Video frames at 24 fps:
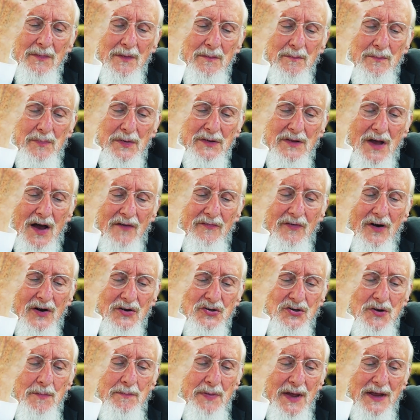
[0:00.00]
b'davar
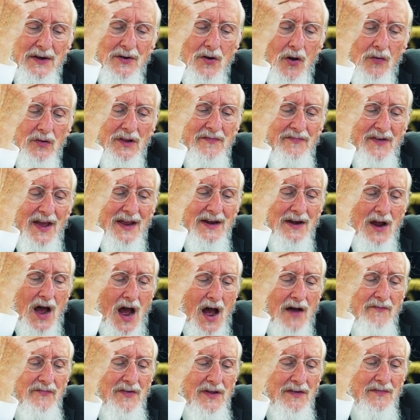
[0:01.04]
shebeino levein
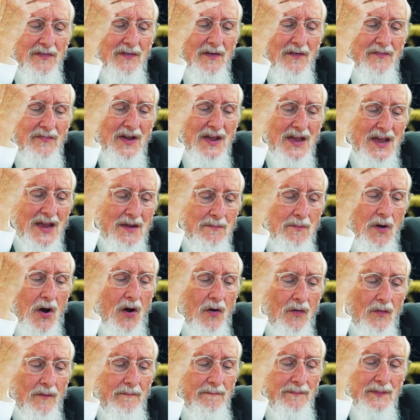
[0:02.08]
aviv
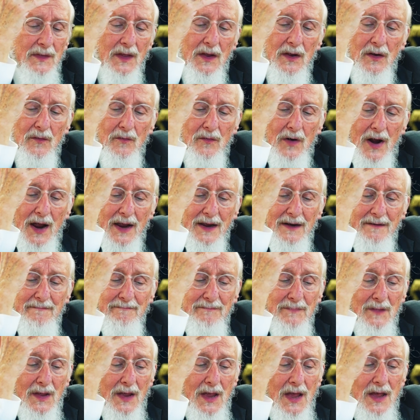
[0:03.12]
ve'imo, right?
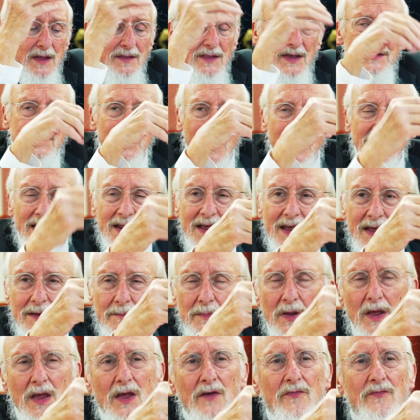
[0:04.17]
They say to him,
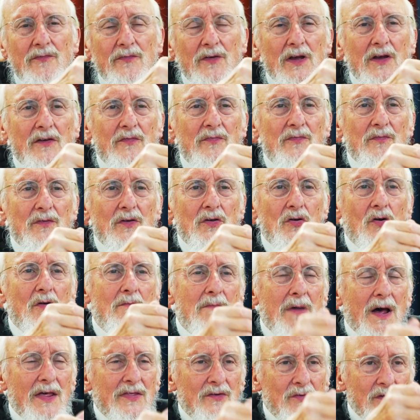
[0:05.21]
if your
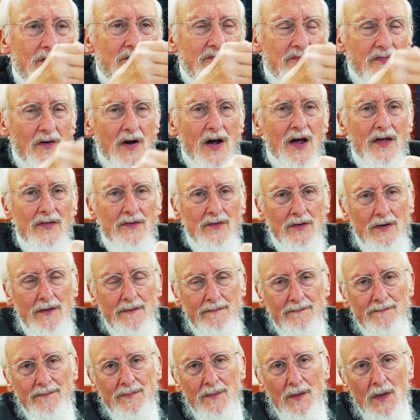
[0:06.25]
mother and father
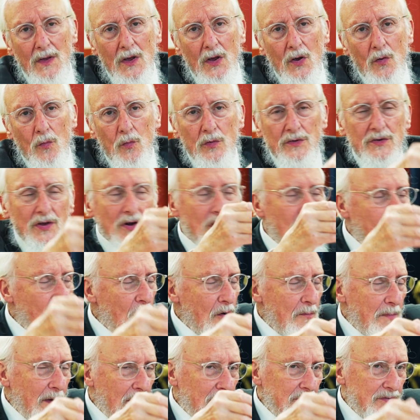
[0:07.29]
were to know
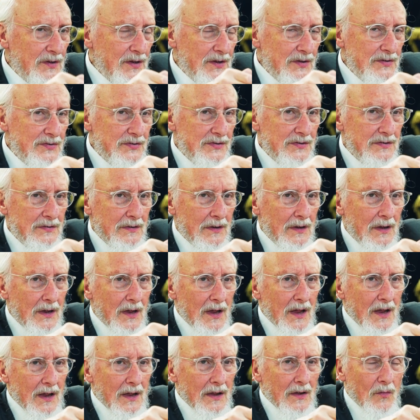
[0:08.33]
about this,
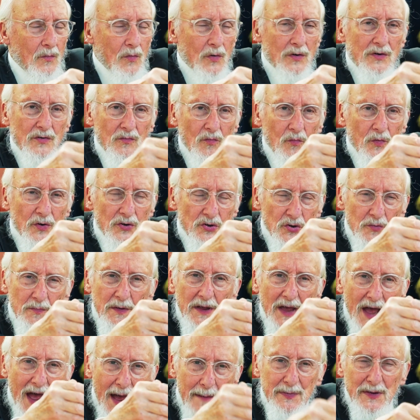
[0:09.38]
would you be
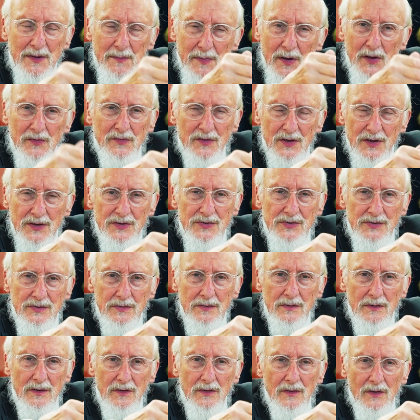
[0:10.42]
happy about this?
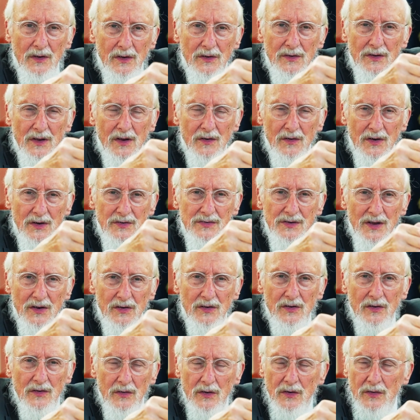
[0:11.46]

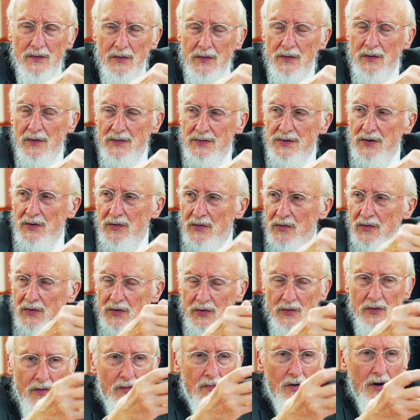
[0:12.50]

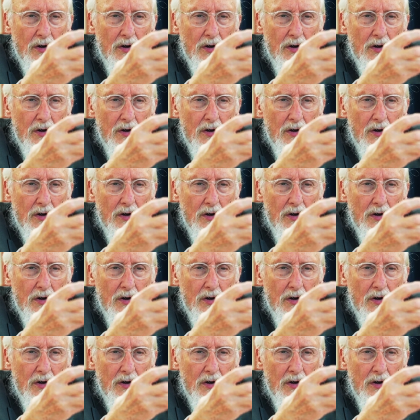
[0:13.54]
You're